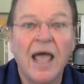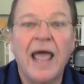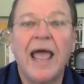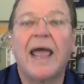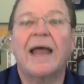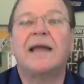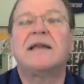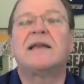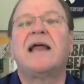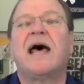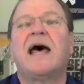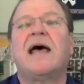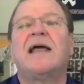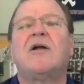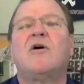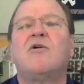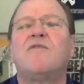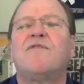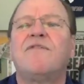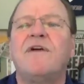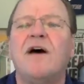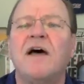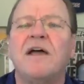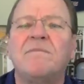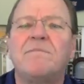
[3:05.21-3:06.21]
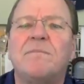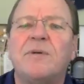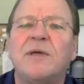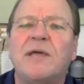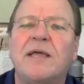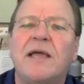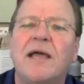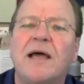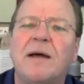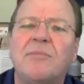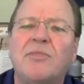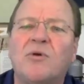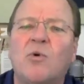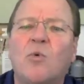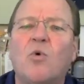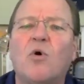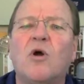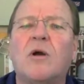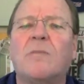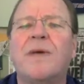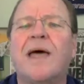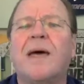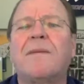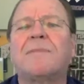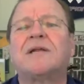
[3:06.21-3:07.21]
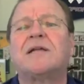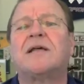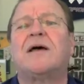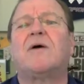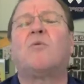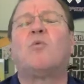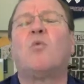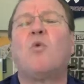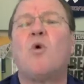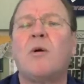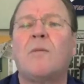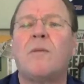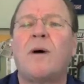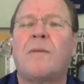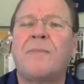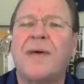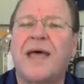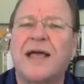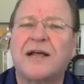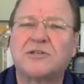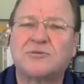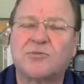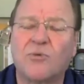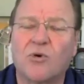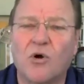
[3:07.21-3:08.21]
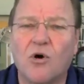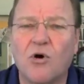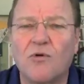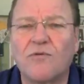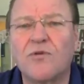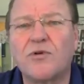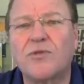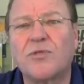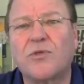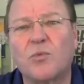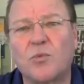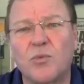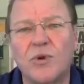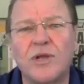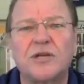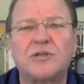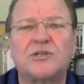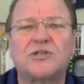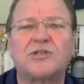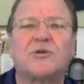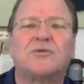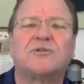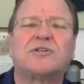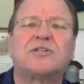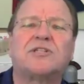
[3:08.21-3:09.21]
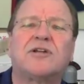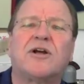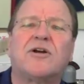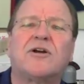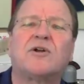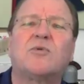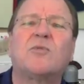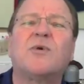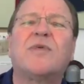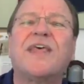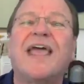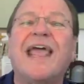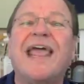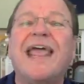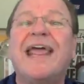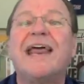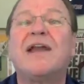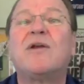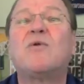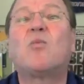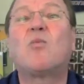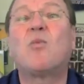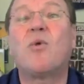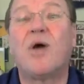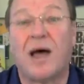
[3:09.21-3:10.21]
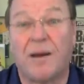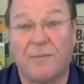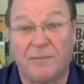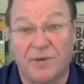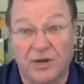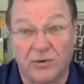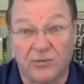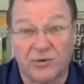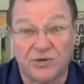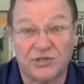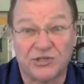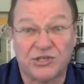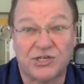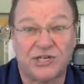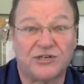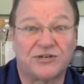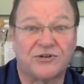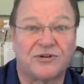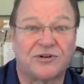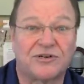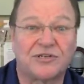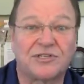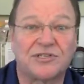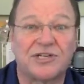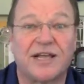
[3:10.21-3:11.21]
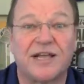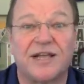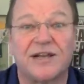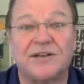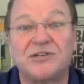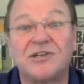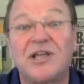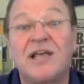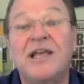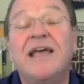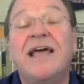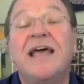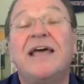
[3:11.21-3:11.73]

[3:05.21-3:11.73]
At 9:05 p.m., the warm-up acts were over and the real show started with Ann Romney when she took stage.